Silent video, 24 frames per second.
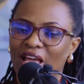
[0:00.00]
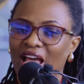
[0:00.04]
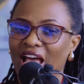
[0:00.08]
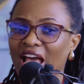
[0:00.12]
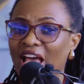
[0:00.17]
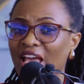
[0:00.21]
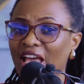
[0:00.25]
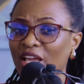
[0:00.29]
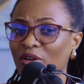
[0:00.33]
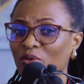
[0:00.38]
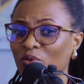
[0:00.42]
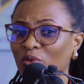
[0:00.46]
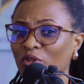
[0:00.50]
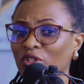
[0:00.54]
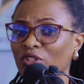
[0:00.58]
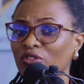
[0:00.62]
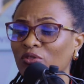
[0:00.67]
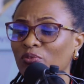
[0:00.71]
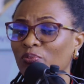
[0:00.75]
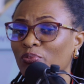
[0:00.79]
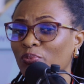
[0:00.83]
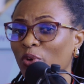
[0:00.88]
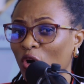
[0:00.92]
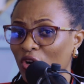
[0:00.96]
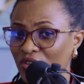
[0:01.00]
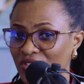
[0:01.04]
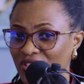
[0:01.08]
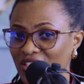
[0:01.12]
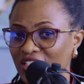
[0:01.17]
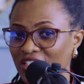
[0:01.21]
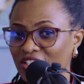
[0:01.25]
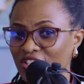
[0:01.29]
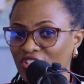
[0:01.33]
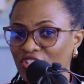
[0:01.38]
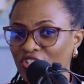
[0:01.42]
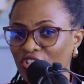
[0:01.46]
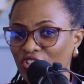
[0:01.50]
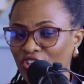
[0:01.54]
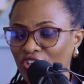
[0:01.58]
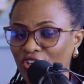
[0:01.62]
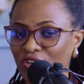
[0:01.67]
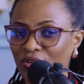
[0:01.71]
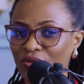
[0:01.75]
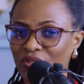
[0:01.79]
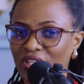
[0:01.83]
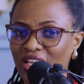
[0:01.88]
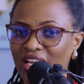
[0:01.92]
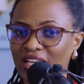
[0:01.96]
I will posit to
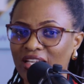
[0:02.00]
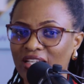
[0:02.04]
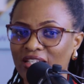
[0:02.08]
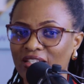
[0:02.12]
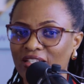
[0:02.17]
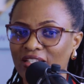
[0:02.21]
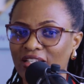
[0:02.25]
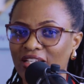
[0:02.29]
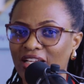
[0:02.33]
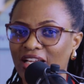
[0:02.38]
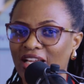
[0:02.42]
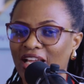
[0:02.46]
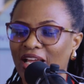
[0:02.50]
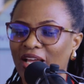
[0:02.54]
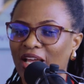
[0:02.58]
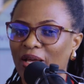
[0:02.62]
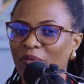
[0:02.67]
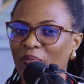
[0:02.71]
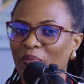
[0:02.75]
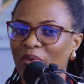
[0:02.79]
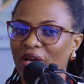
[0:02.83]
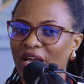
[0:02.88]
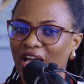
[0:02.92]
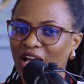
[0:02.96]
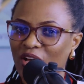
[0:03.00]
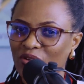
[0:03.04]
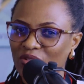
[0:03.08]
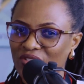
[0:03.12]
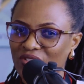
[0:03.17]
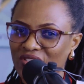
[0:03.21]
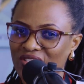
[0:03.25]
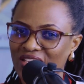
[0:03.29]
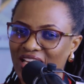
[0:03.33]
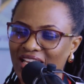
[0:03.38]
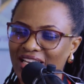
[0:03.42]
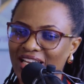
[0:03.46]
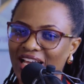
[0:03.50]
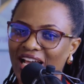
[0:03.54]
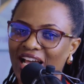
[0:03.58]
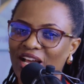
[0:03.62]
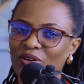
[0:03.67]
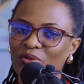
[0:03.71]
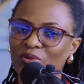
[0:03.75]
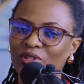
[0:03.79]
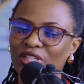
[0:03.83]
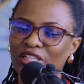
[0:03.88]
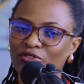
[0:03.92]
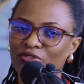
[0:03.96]
you that by outside, I
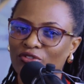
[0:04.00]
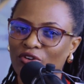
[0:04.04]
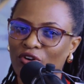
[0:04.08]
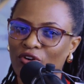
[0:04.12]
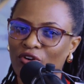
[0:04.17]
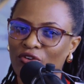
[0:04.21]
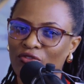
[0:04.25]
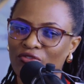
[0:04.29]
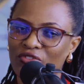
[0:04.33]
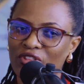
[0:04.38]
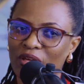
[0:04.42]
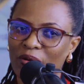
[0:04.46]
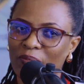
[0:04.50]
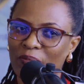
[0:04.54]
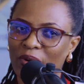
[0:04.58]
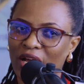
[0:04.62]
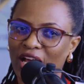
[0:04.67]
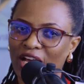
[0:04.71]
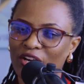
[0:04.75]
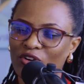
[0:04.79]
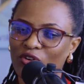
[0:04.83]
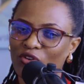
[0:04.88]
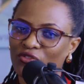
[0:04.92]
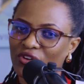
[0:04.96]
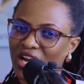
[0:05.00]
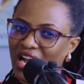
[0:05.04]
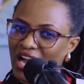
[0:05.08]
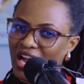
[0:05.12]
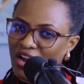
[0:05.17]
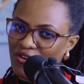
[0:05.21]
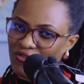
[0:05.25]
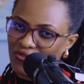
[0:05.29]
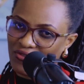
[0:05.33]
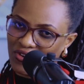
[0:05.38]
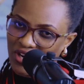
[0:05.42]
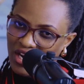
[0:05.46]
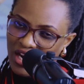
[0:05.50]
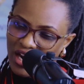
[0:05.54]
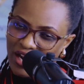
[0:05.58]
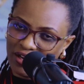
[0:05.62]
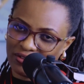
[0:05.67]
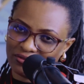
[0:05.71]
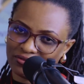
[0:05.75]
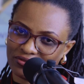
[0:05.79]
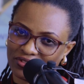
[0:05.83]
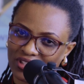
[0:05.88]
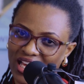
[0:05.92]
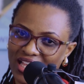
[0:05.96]
will involve the part of Africa
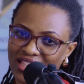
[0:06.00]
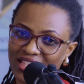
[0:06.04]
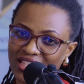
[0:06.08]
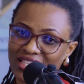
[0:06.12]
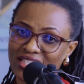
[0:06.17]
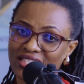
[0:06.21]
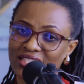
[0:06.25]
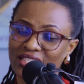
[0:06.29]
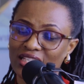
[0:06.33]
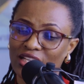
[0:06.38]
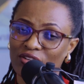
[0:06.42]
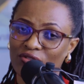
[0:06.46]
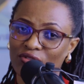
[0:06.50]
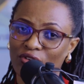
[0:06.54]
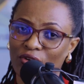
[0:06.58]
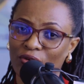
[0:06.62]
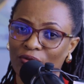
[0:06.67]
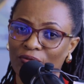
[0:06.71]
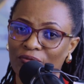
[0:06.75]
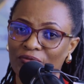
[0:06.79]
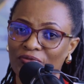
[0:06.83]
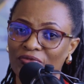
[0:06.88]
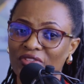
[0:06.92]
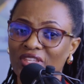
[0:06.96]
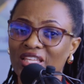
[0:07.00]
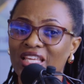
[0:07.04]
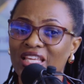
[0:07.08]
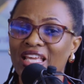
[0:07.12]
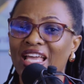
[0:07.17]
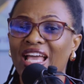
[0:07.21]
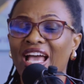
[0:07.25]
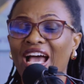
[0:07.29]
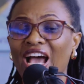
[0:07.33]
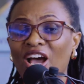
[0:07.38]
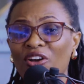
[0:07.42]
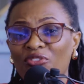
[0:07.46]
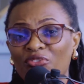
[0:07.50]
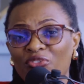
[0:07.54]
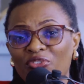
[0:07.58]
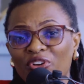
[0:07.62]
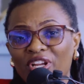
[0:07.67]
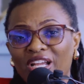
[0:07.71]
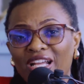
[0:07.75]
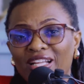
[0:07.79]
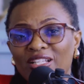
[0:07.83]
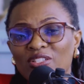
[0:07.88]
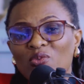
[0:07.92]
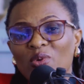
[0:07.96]
at this level.
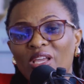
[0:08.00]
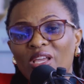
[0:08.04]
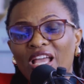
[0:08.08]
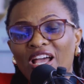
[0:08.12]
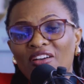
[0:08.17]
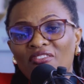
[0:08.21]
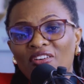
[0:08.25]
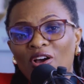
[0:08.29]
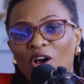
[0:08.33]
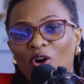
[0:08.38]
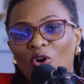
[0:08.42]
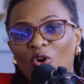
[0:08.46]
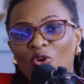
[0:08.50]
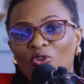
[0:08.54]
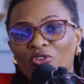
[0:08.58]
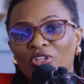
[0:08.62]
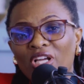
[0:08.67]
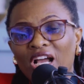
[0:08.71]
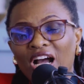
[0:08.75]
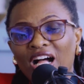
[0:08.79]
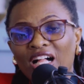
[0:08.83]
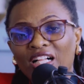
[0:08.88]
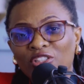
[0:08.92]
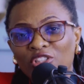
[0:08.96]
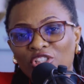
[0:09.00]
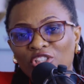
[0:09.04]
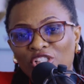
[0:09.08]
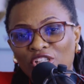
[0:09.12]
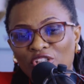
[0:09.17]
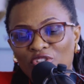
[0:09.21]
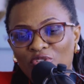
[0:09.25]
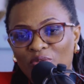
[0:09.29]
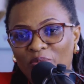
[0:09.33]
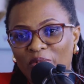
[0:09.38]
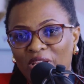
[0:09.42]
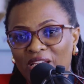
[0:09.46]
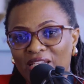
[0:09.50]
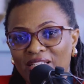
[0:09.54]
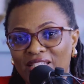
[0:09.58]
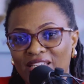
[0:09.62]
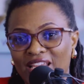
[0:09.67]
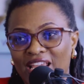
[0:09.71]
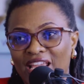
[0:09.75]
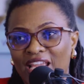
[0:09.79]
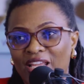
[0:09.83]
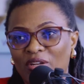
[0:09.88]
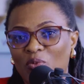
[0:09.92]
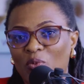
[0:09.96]
Africans, we have our own culture to
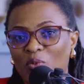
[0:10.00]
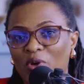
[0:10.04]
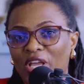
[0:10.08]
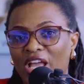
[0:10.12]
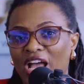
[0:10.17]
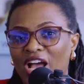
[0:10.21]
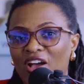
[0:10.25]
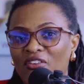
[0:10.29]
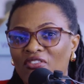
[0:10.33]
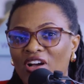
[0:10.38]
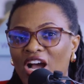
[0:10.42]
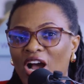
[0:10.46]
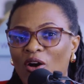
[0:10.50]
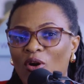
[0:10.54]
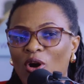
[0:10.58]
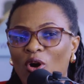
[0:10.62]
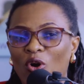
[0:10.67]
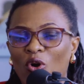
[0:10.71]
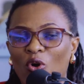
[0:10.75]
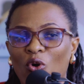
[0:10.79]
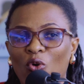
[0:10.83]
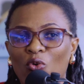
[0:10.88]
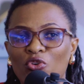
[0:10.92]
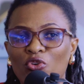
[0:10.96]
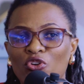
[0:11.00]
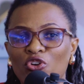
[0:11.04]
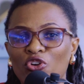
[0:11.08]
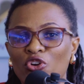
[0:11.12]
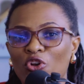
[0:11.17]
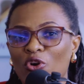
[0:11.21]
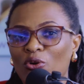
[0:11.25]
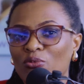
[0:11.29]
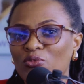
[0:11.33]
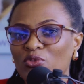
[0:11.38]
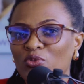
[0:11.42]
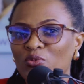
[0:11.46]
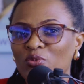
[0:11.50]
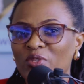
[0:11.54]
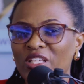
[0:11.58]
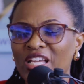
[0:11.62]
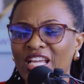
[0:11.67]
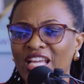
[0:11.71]
maintain. We have our own norms.